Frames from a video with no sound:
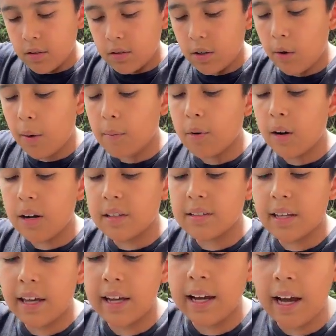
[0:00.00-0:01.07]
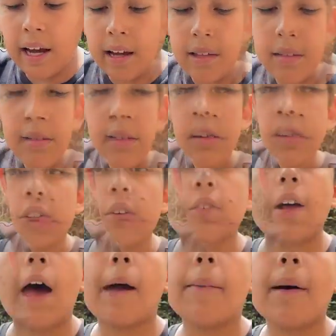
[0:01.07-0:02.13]
So I'm gonna take a, so
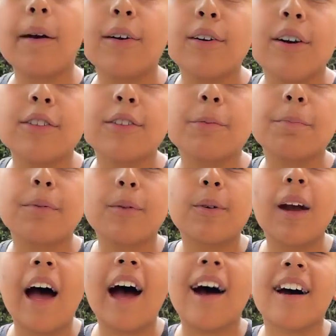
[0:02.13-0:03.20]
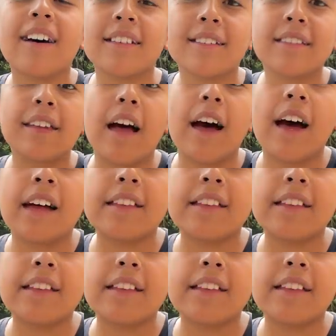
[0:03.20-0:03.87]
now I'm going to pour a, a